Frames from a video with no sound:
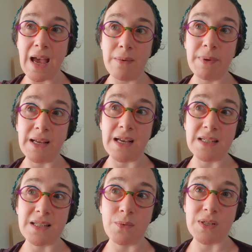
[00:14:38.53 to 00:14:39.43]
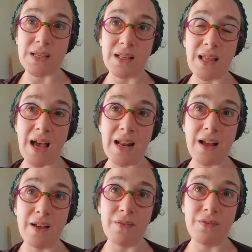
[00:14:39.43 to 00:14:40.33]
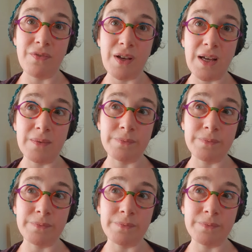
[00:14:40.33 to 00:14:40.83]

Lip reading: and because there was a lot of